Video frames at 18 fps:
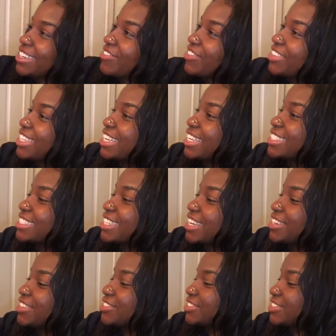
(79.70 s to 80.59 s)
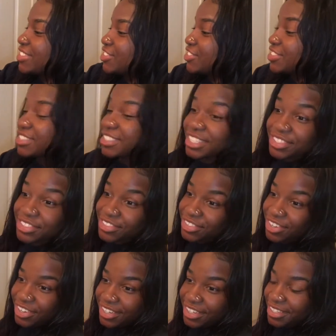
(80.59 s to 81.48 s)
So let's just get
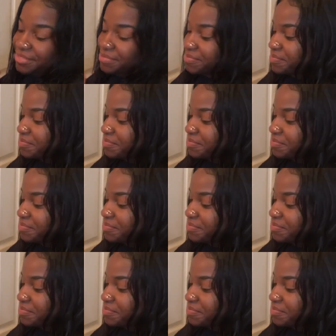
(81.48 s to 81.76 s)
started.